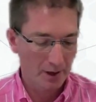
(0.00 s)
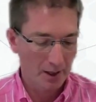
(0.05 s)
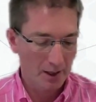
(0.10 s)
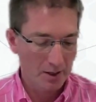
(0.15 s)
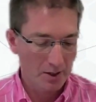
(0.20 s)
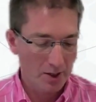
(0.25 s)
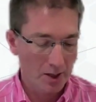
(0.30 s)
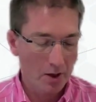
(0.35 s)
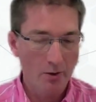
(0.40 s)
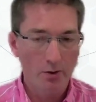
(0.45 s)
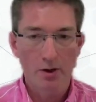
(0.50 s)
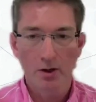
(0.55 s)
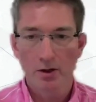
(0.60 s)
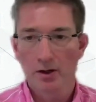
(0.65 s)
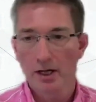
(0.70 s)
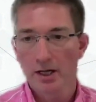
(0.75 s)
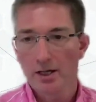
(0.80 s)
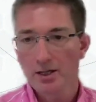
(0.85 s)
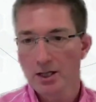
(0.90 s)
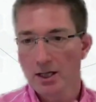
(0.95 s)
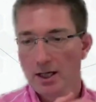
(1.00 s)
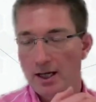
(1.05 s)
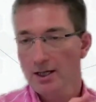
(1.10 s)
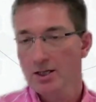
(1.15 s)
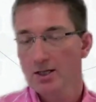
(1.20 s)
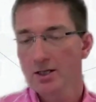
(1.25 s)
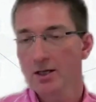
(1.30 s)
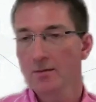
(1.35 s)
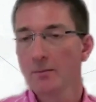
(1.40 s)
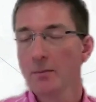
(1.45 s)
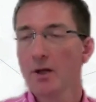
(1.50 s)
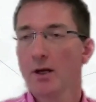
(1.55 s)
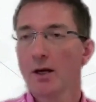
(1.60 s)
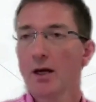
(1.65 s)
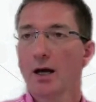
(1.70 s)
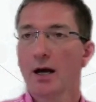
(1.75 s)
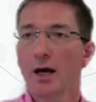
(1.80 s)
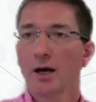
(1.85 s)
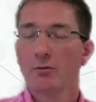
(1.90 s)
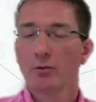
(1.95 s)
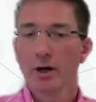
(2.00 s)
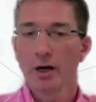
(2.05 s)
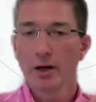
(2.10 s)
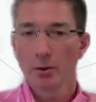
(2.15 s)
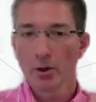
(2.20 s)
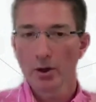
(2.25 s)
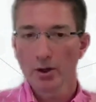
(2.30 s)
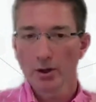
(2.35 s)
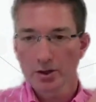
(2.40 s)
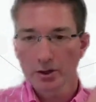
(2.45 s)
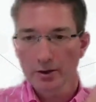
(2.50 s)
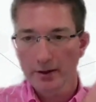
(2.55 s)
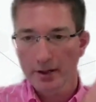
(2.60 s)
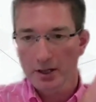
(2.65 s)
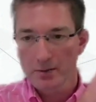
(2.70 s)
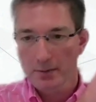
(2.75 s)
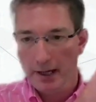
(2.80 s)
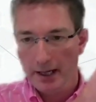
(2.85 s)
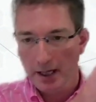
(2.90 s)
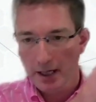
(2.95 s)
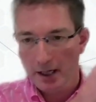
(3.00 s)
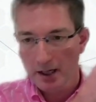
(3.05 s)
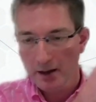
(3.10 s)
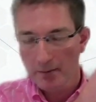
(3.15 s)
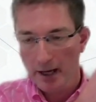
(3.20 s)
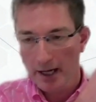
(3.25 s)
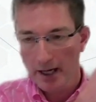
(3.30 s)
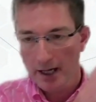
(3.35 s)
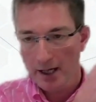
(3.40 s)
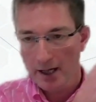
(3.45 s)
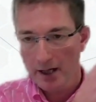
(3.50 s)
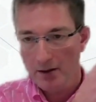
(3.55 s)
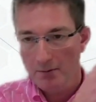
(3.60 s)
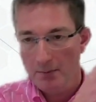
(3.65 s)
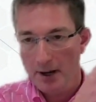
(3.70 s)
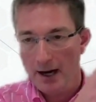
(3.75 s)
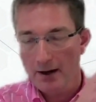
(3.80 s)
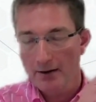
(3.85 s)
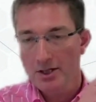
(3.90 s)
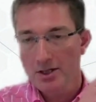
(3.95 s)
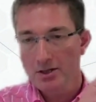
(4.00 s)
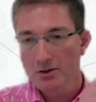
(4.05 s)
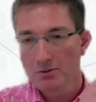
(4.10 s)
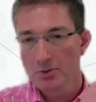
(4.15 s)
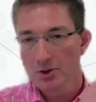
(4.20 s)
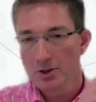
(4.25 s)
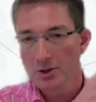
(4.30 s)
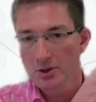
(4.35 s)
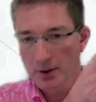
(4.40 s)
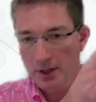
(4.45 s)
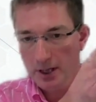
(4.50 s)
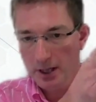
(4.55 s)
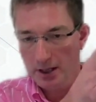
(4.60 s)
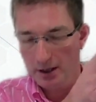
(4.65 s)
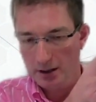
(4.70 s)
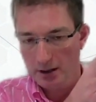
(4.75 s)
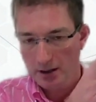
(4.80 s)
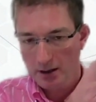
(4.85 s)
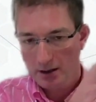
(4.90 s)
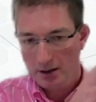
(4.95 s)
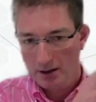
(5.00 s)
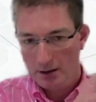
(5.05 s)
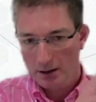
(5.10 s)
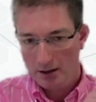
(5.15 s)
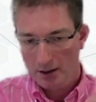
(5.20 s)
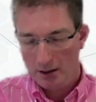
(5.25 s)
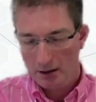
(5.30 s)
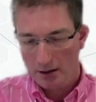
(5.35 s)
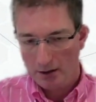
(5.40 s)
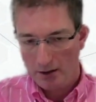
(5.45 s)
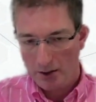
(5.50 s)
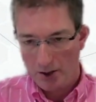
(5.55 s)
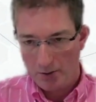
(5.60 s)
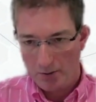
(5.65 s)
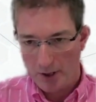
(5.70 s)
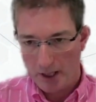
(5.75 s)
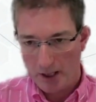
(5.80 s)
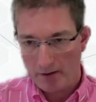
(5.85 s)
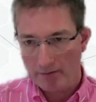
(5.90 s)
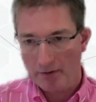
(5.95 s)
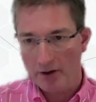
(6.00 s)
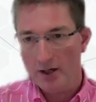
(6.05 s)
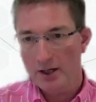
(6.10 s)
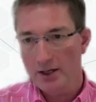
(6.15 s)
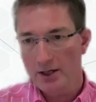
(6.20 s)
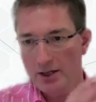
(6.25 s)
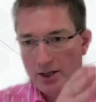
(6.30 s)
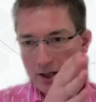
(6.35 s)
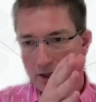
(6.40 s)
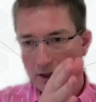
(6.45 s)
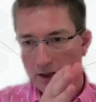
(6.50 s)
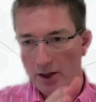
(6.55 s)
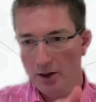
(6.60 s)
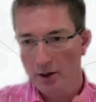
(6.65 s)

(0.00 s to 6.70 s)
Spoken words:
So you need to list them. And really what you're doing is making a comparison between the subject device and the